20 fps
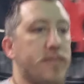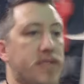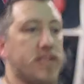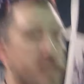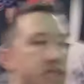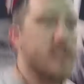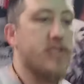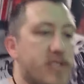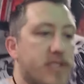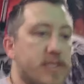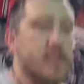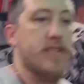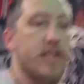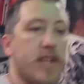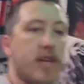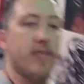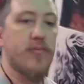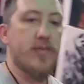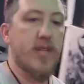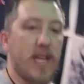This is just an
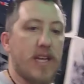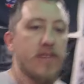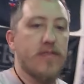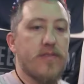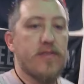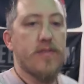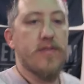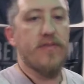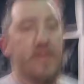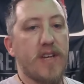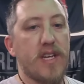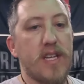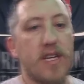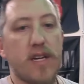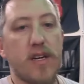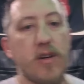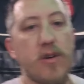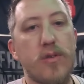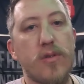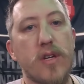updated
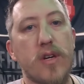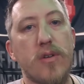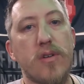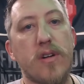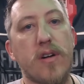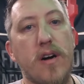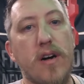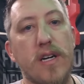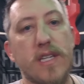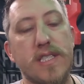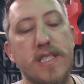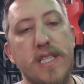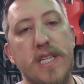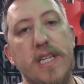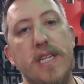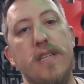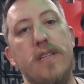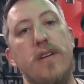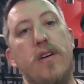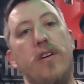video, no
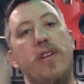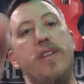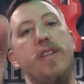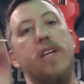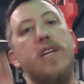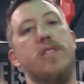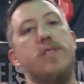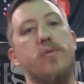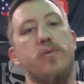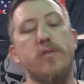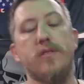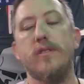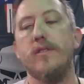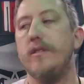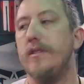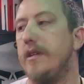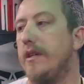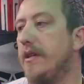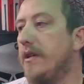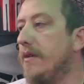content on this one.
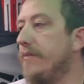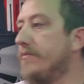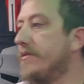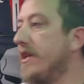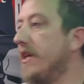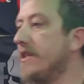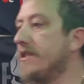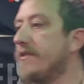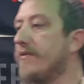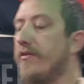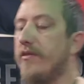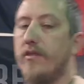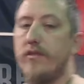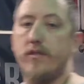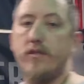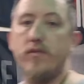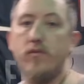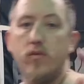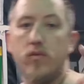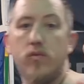Thanks for
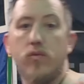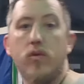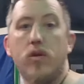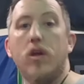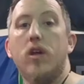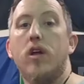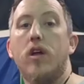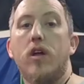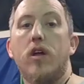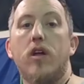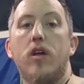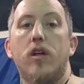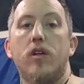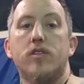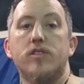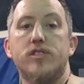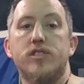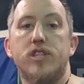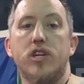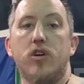
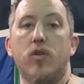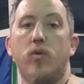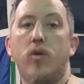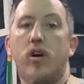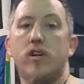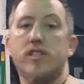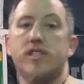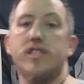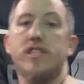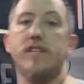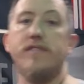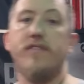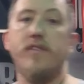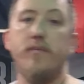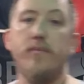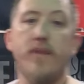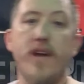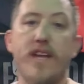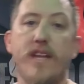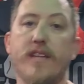still watching. If you
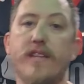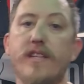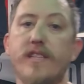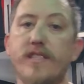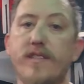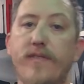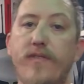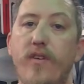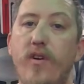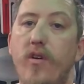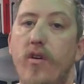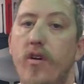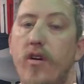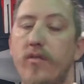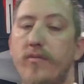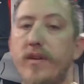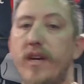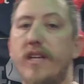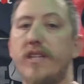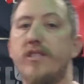made it this far,
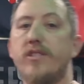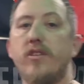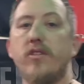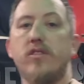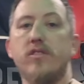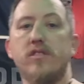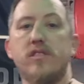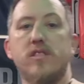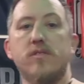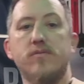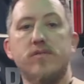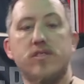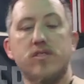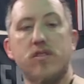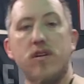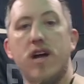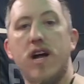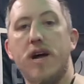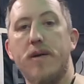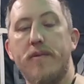make sure and
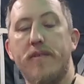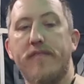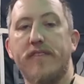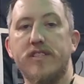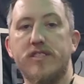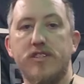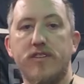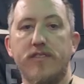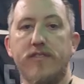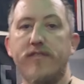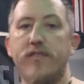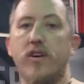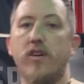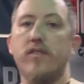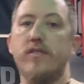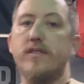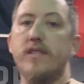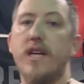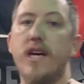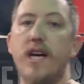subscribe if it's your
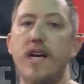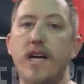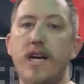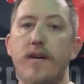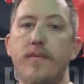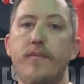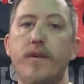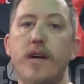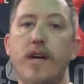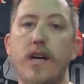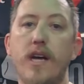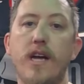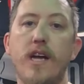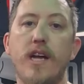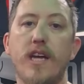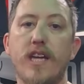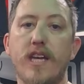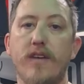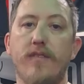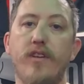first time.
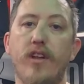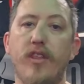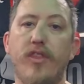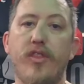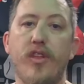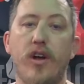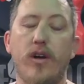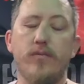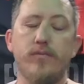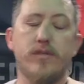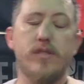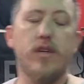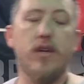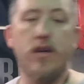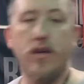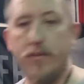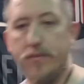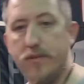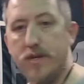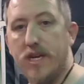Give it a thumbs
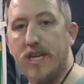up.